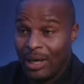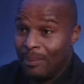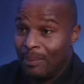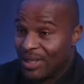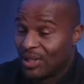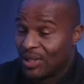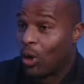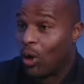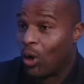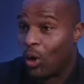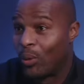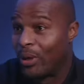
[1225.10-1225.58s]

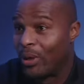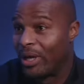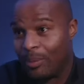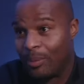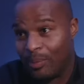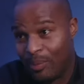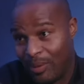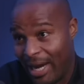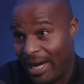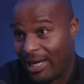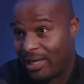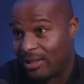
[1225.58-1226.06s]
missed a whole week of
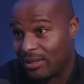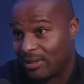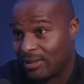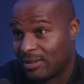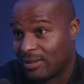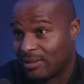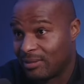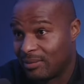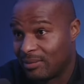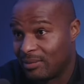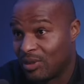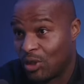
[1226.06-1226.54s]

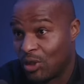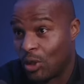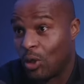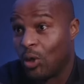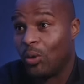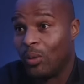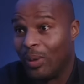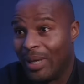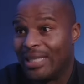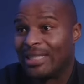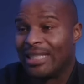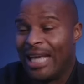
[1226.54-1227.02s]
practice,
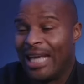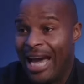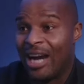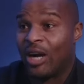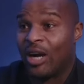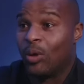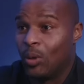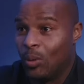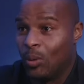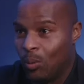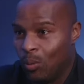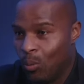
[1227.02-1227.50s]
so his
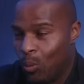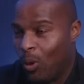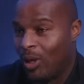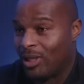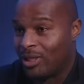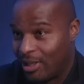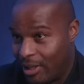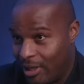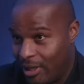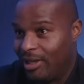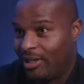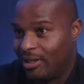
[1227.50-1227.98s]
ankle
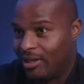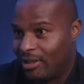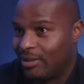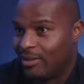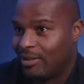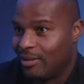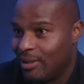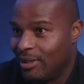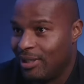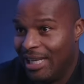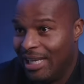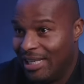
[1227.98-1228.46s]
was hurt.
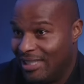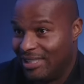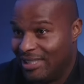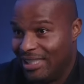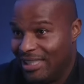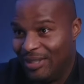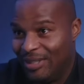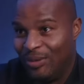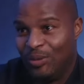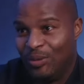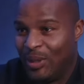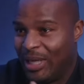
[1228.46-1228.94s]

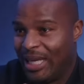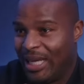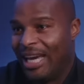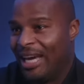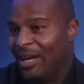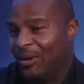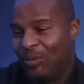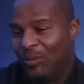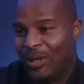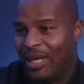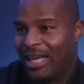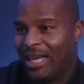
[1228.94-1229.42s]
We
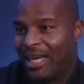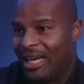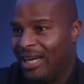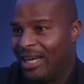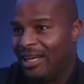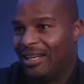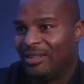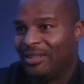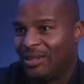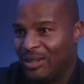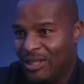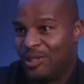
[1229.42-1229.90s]

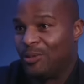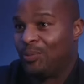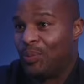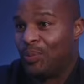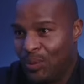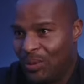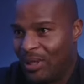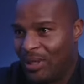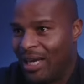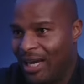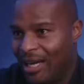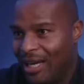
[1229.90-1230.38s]
can't
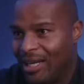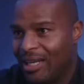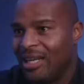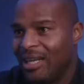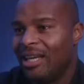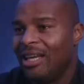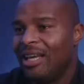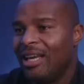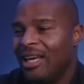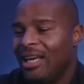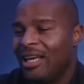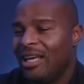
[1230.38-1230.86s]
dispute that.
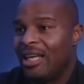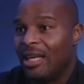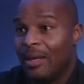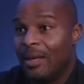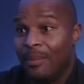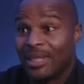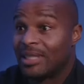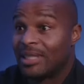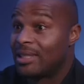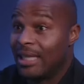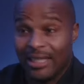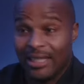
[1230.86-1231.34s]
He
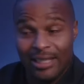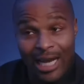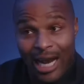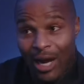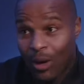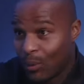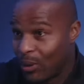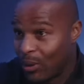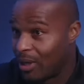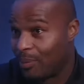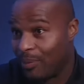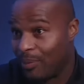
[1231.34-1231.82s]
missed the entire
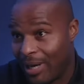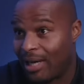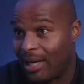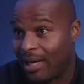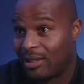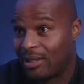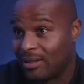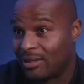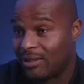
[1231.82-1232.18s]
week of practice.